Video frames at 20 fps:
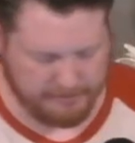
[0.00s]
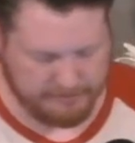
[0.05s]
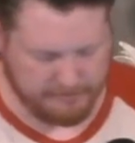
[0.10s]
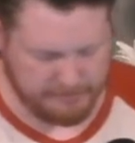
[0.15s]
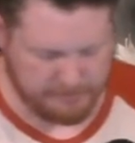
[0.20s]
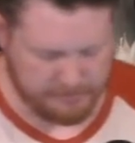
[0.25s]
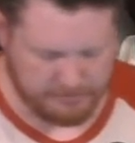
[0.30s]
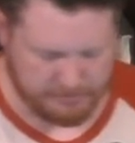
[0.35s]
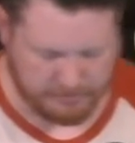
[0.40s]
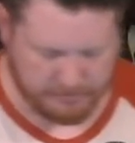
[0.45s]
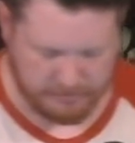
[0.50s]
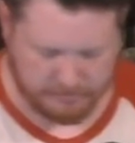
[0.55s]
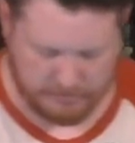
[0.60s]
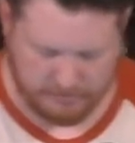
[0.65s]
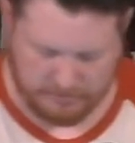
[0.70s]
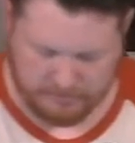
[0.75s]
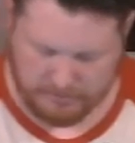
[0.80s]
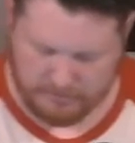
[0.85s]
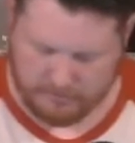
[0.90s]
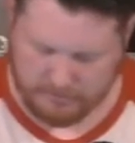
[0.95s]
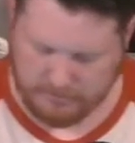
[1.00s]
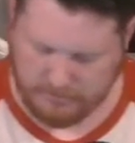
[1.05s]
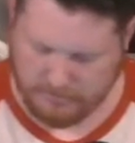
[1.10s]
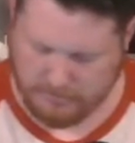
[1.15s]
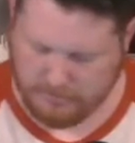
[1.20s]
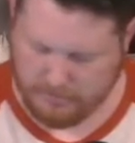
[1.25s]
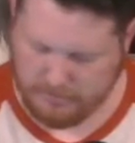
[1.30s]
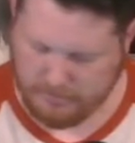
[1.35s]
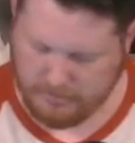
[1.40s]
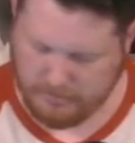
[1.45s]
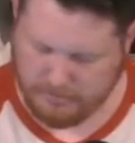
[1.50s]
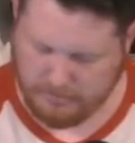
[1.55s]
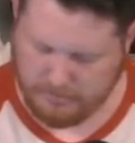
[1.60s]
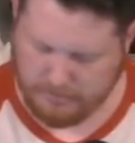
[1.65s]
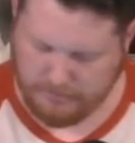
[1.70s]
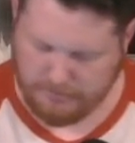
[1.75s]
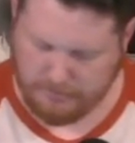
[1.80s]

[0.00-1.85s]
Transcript: Nothing is said.